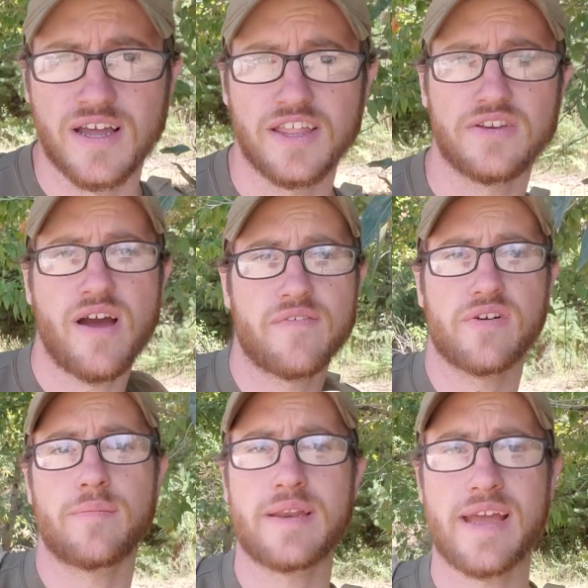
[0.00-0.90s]
Then you have
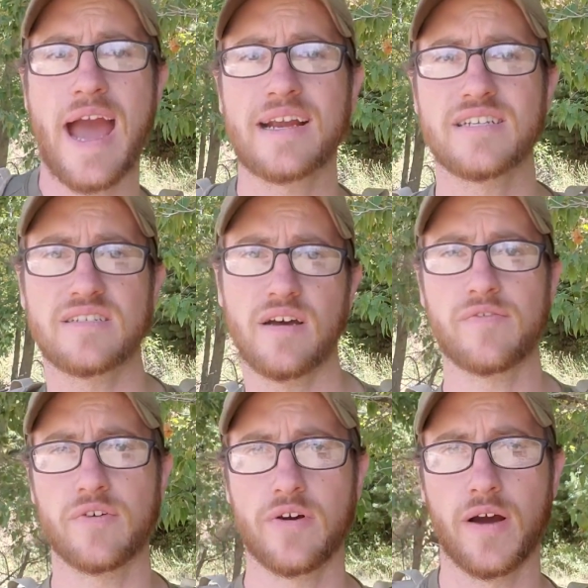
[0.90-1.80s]
your immediate access stuff
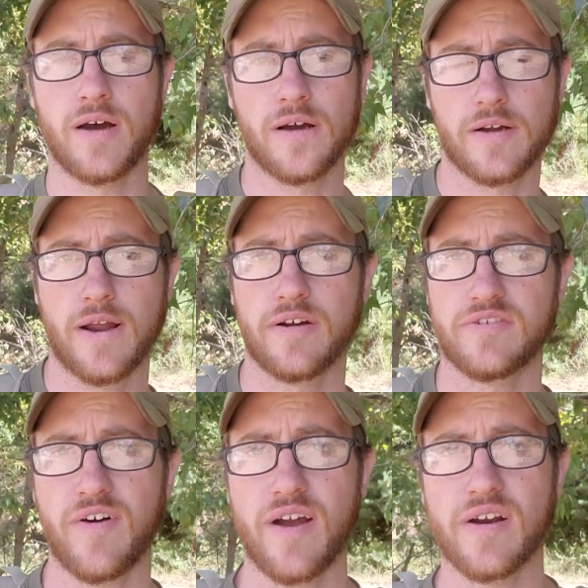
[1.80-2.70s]
for care under
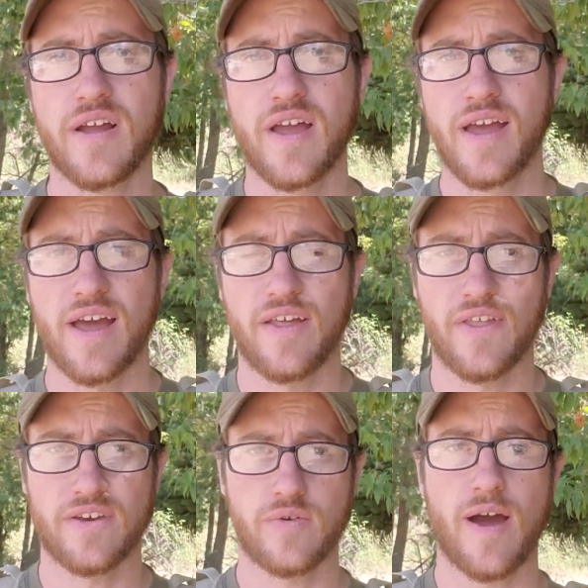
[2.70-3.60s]
fire, and
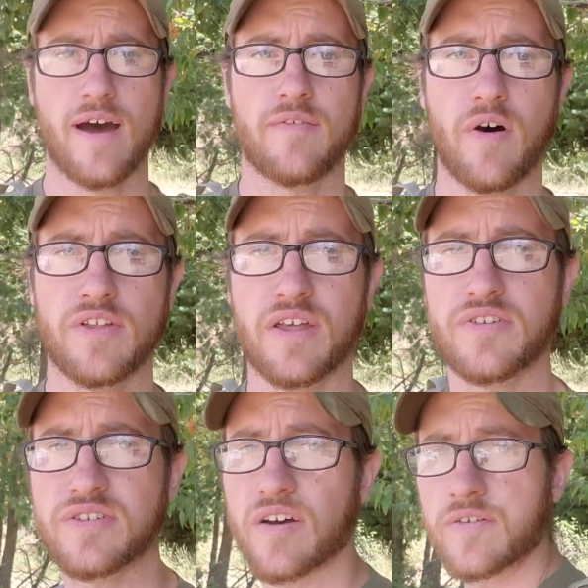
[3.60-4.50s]
then you have all the other
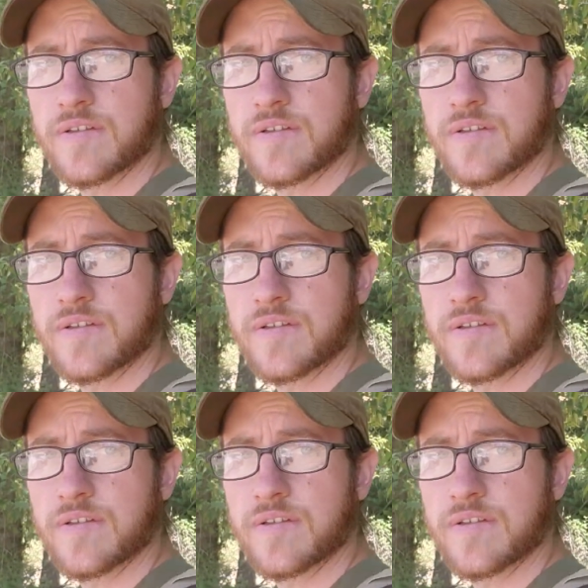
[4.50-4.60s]
stuff